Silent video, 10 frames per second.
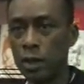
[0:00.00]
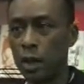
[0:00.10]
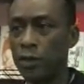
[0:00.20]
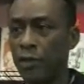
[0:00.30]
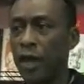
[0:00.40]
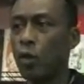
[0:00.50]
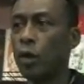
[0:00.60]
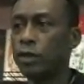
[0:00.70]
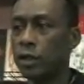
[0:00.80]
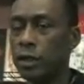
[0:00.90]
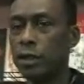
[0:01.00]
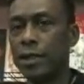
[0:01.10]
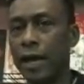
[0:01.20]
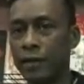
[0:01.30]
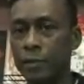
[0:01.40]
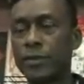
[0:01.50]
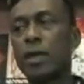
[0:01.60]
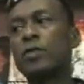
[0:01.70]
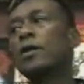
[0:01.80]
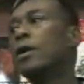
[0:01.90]
that they're going to need to carry
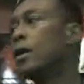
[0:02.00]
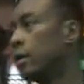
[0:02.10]
themselves